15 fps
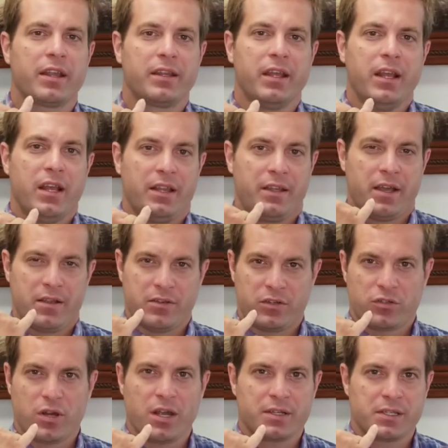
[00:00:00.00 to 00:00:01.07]
and the other
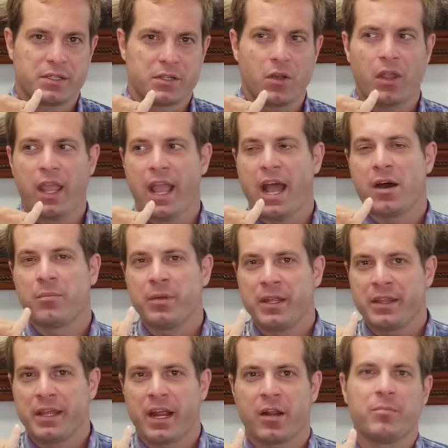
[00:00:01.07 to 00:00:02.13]
truck says, okay, I'll be
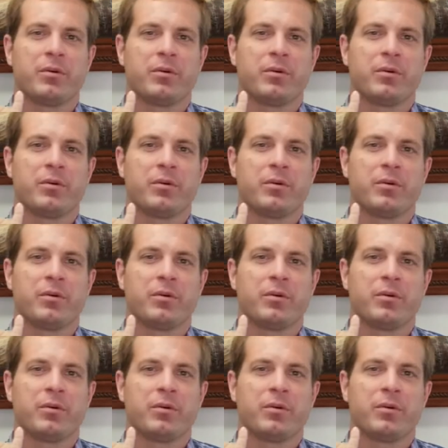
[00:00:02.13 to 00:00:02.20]
there,